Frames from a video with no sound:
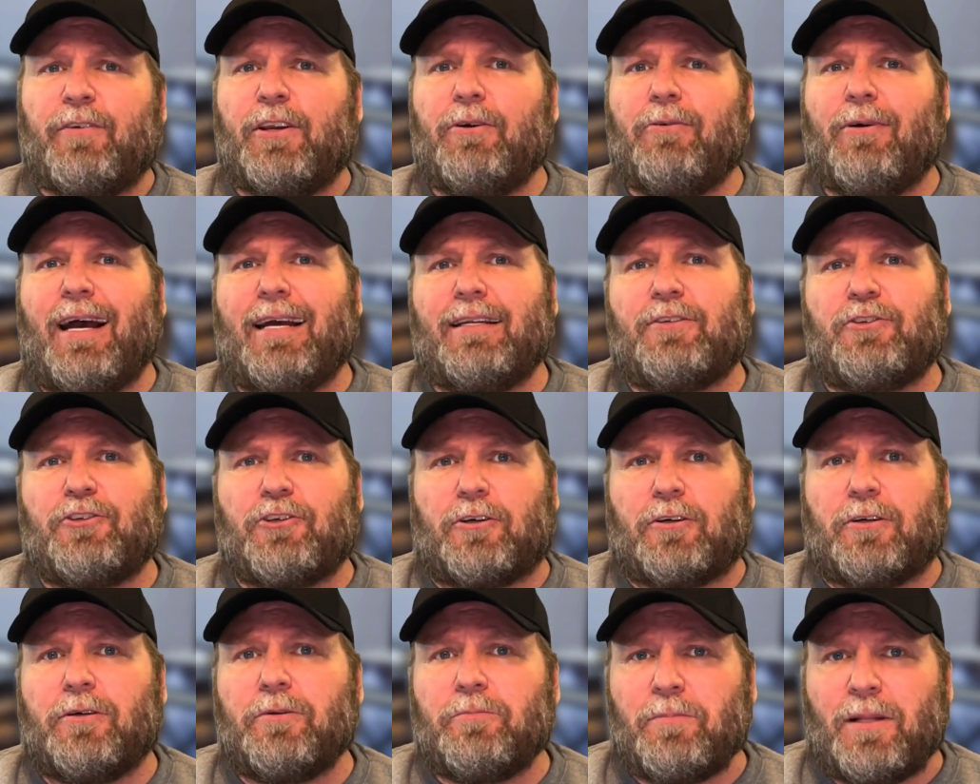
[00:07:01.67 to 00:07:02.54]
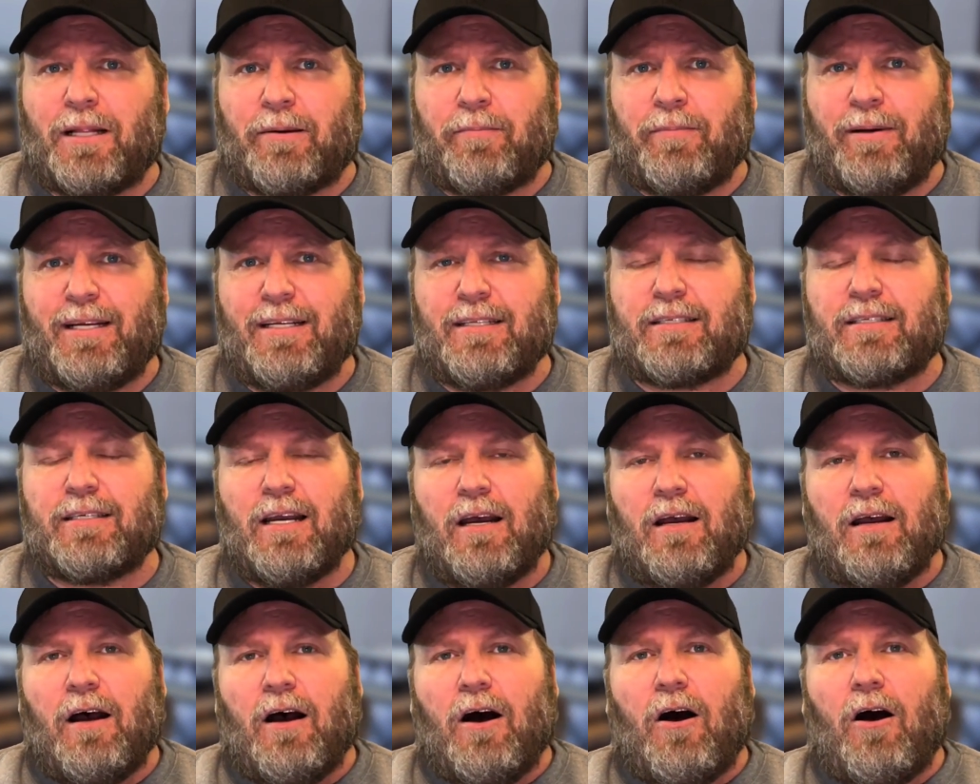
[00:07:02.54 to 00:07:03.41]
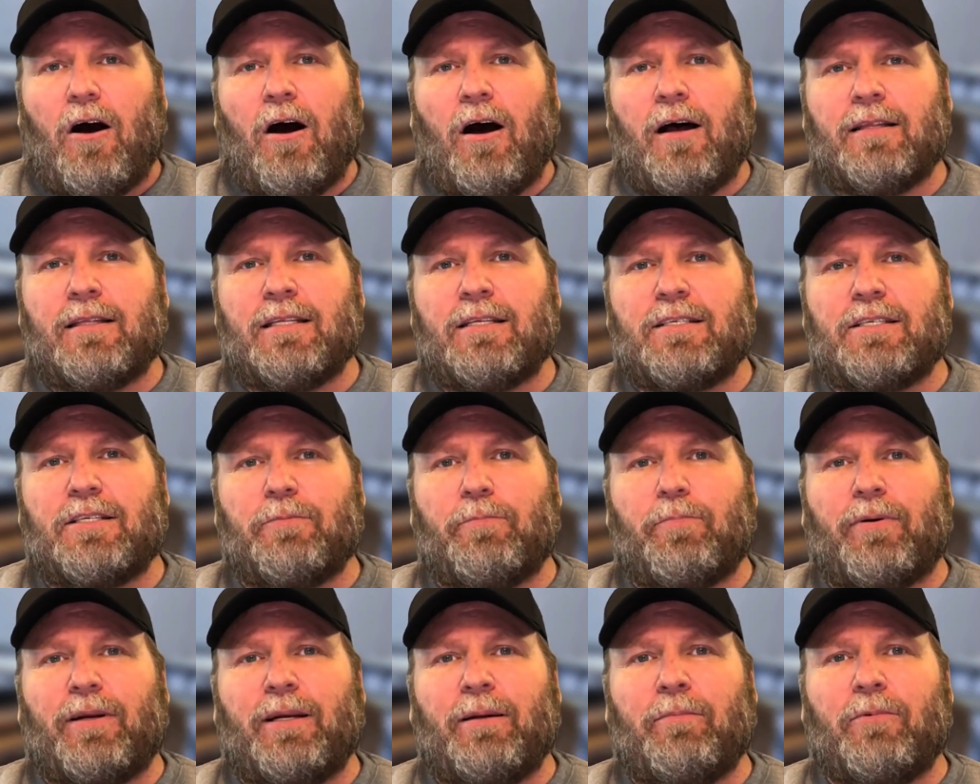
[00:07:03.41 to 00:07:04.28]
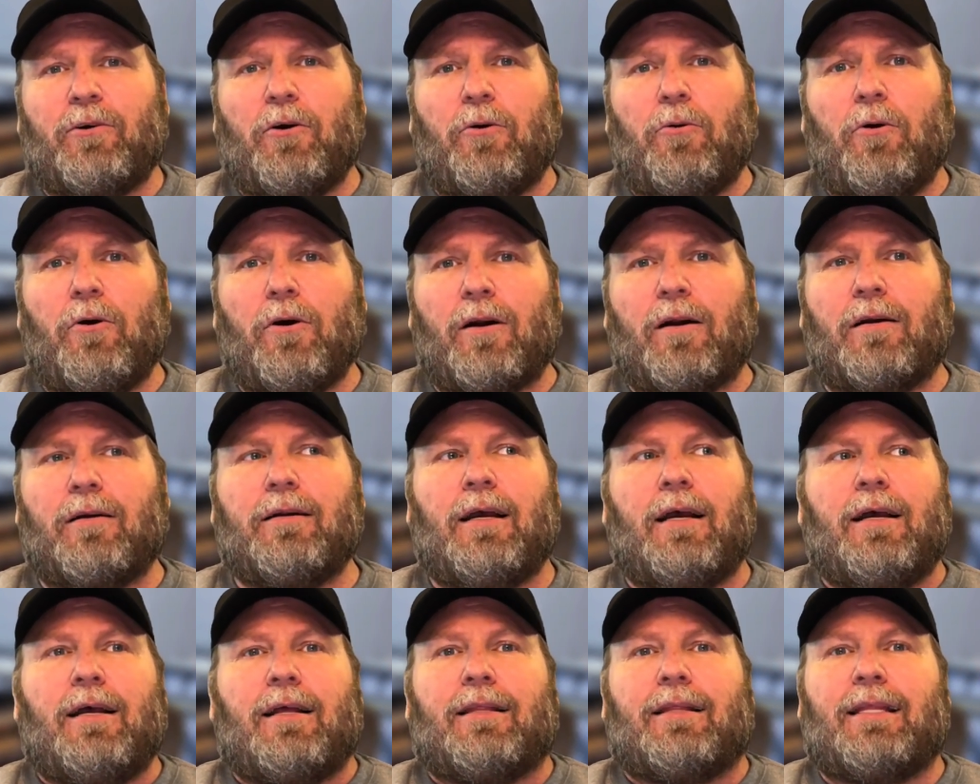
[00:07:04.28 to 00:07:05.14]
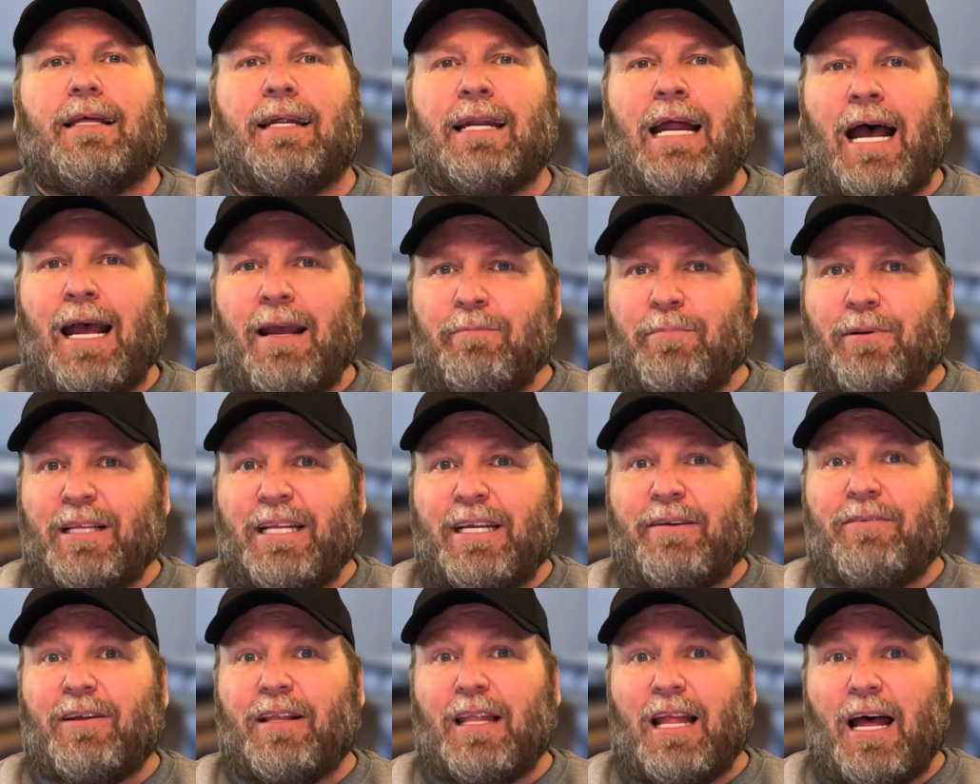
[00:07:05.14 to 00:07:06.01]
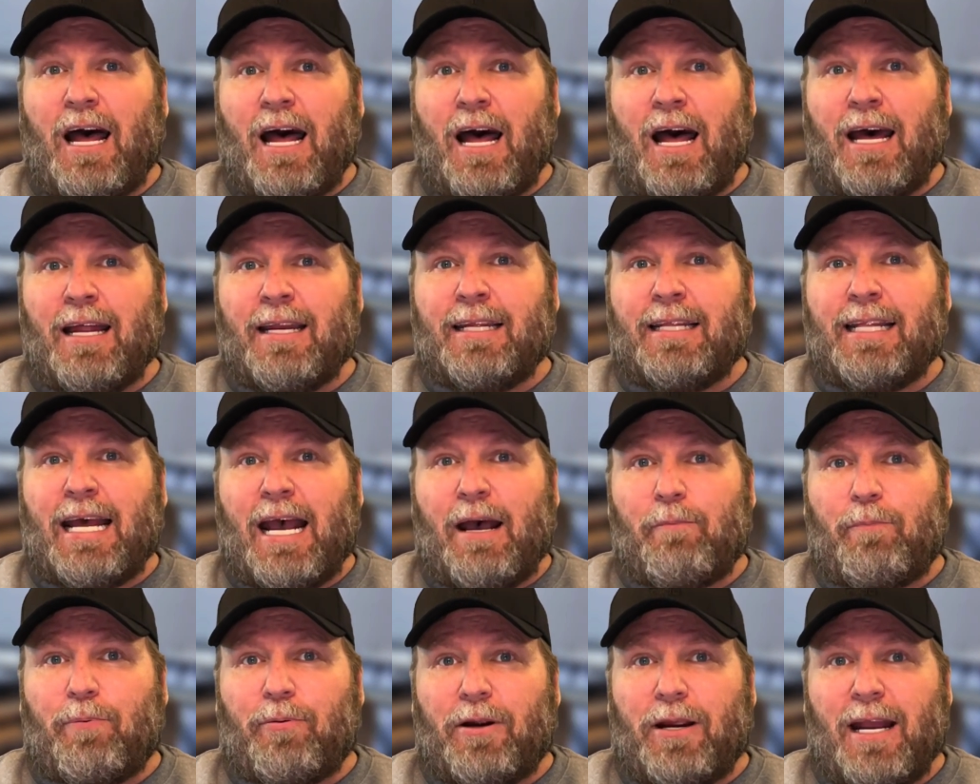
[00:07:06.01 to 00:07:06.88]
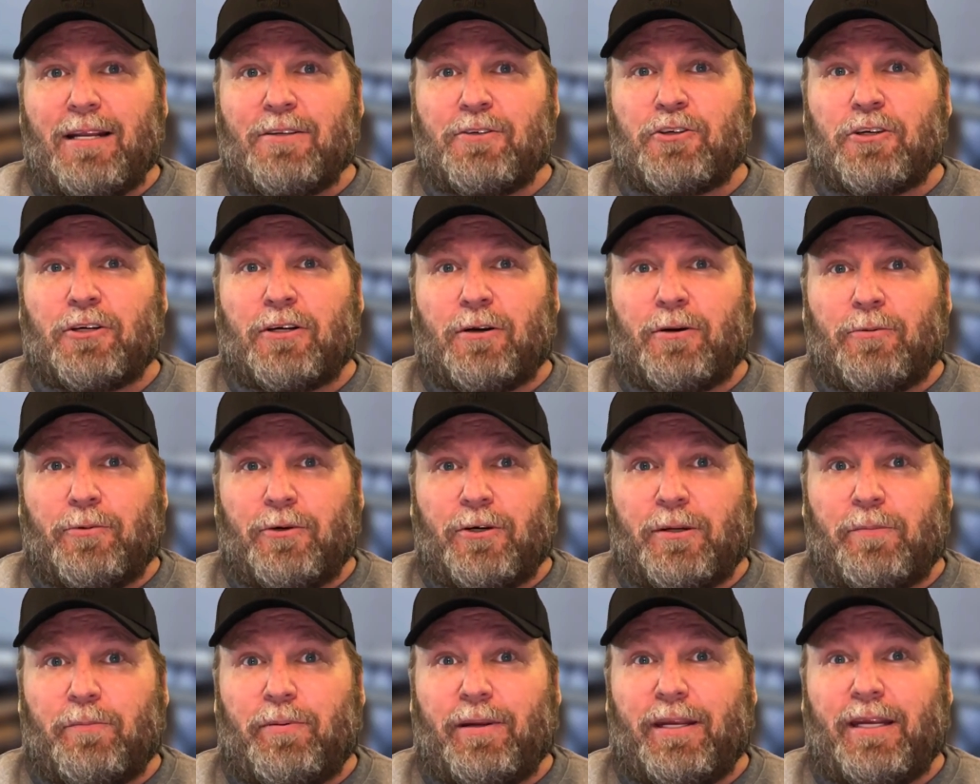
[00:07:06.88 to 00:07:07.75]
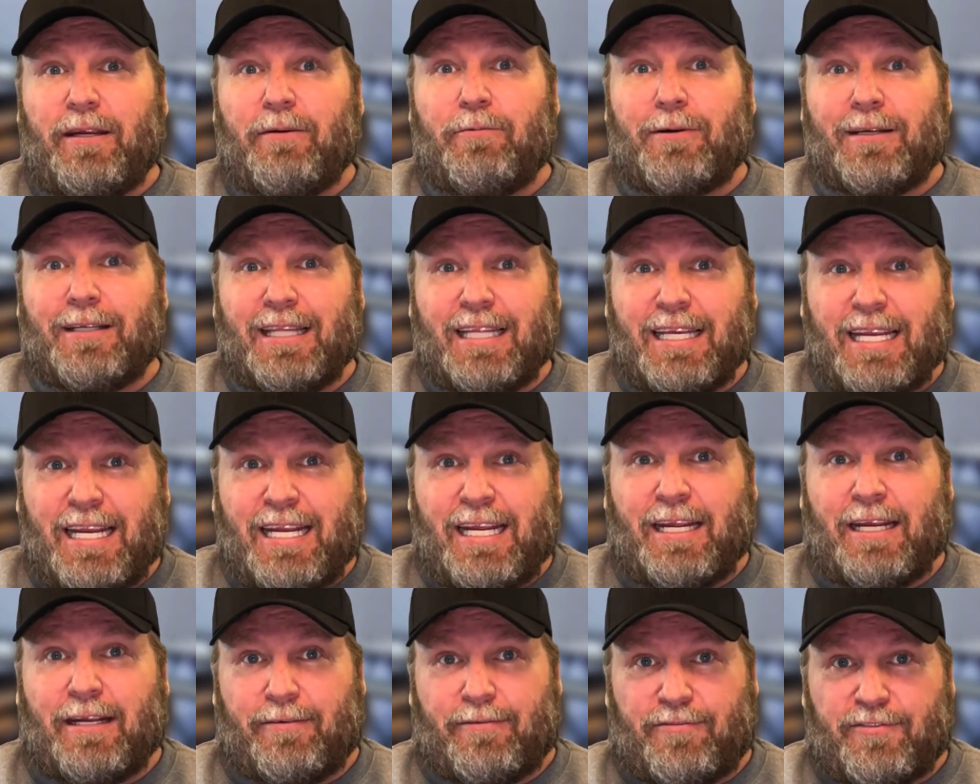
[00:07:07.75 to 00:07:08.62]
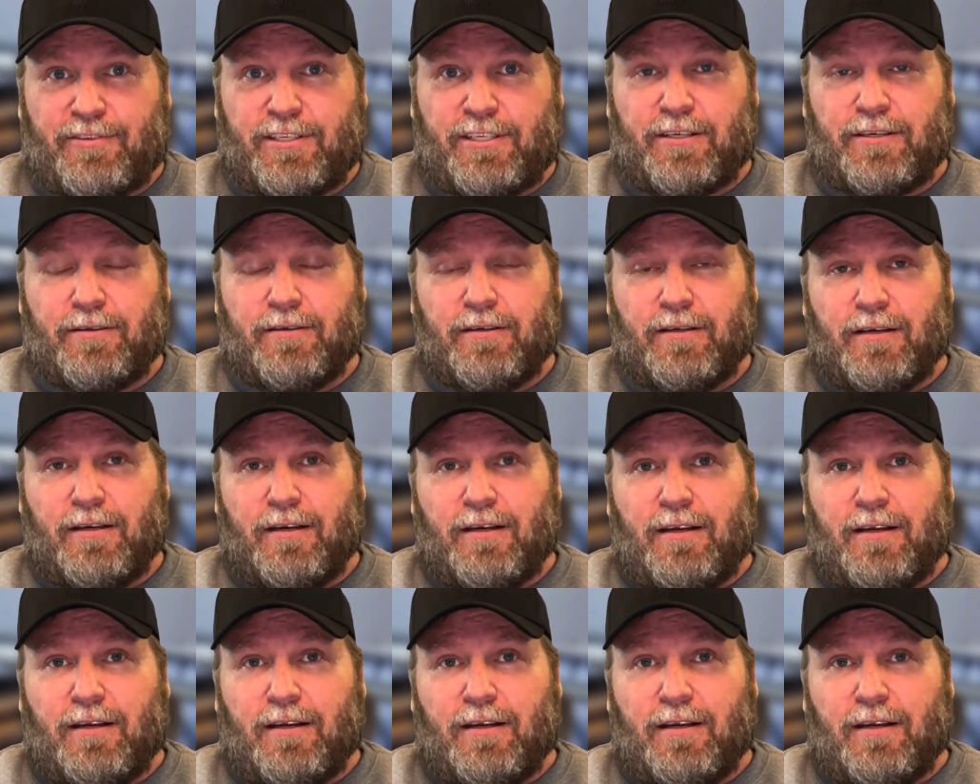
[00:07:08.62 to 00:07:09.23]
if you had term limits on the Supreme Court, then I believe a lot of that pressure would be relieved.